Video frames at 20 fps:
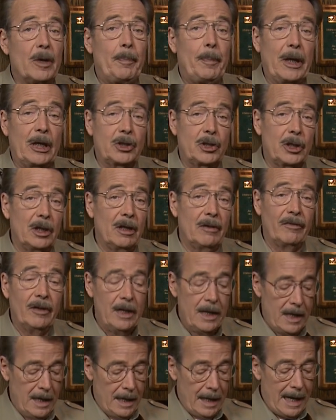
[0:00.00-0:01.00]
depiction of
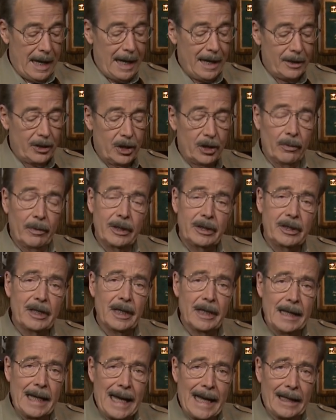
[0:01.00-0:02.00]
accurate
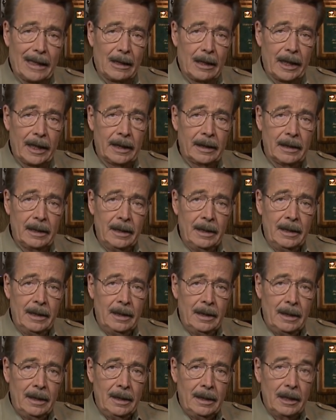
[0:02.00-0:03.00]
gun handling.
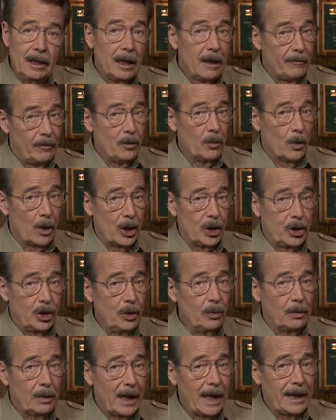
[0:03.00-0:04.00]
And if you want to
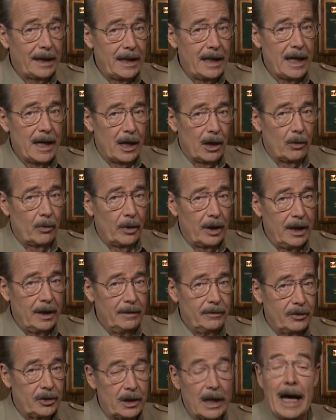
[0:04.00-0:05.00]
shoot like Keanu
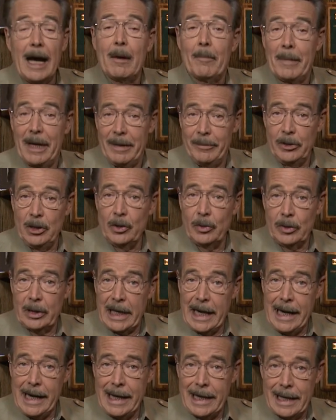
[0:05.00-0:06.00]
Reeves, now maybe you
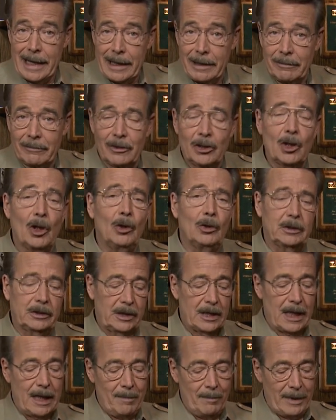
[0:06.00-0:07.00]
can. Colt
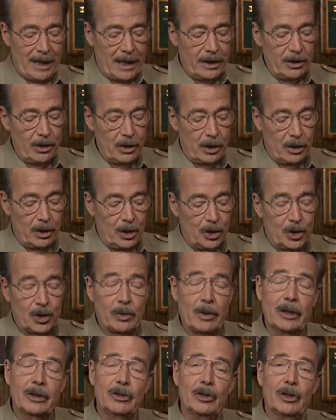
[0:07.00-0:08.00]
Combat Unit
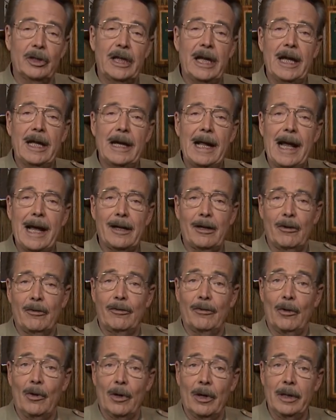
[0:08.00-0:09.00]
instructor Ken
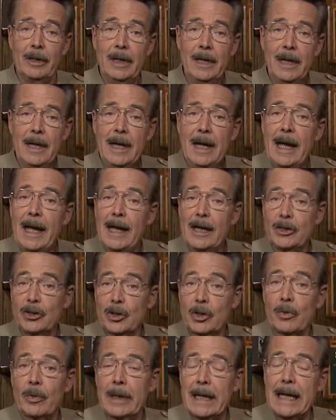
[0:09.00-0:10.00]
Hackathorn has
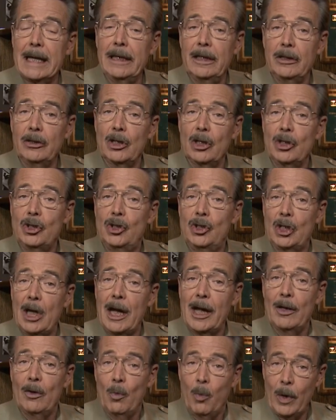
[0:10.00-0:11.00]
created the
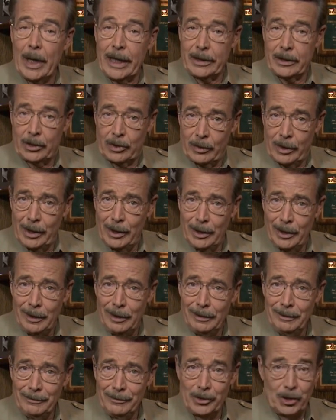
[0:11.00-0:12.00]
John Wick
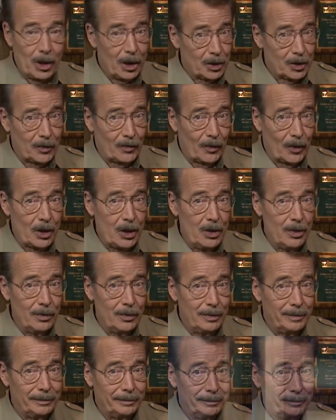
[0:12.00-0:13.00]
drill just for
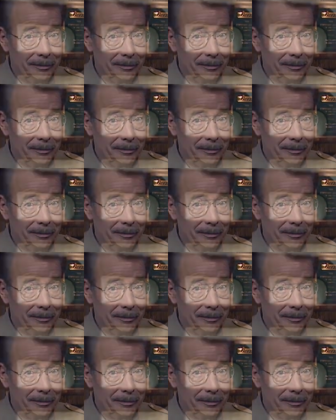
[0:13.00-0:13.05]
you.